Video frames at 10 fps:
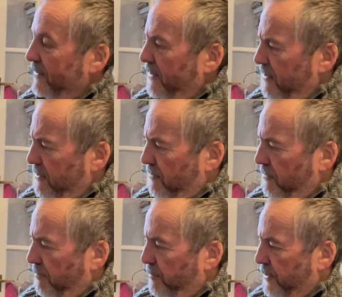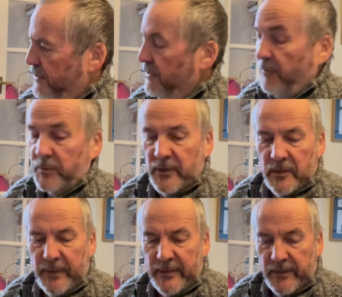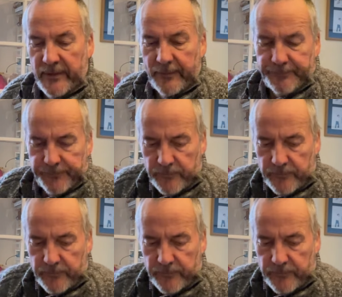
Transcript: That's impressive. I wasn't expecting that.